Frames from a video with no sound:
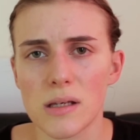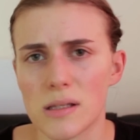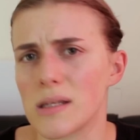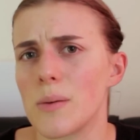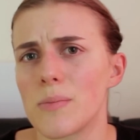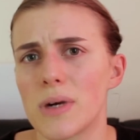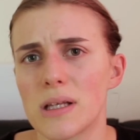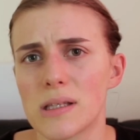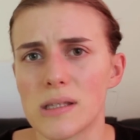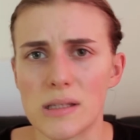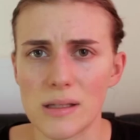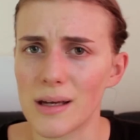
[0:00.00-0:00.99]
Some
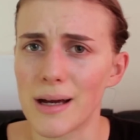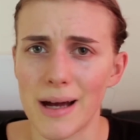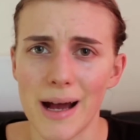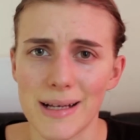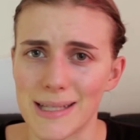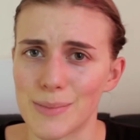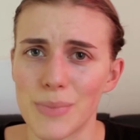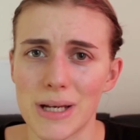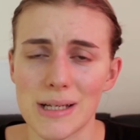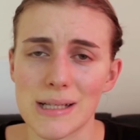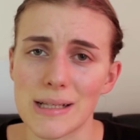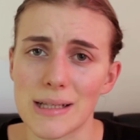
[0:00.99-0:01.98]
months I
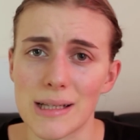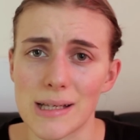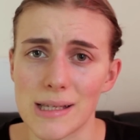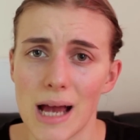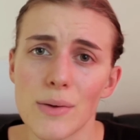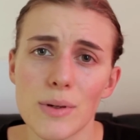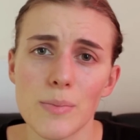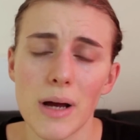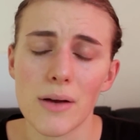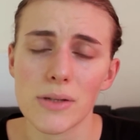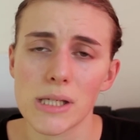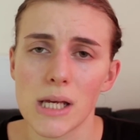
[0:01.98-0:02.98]
spent as little as
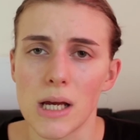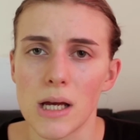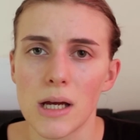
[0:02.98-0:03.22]
£100.